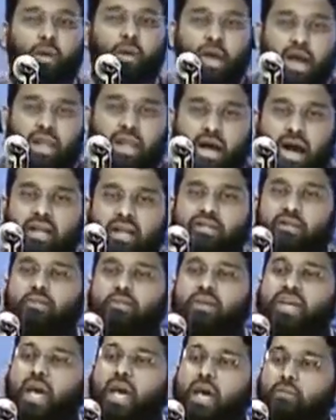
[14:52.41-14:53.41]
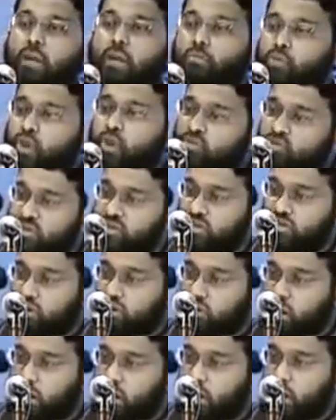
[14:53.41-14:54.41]
And Adam became a prophet of
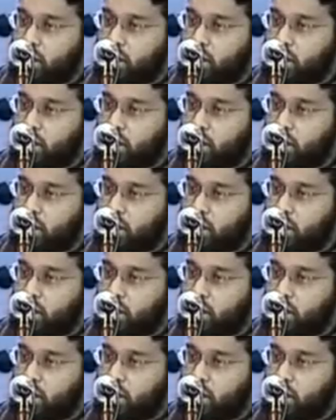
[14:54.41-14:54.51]
Allah.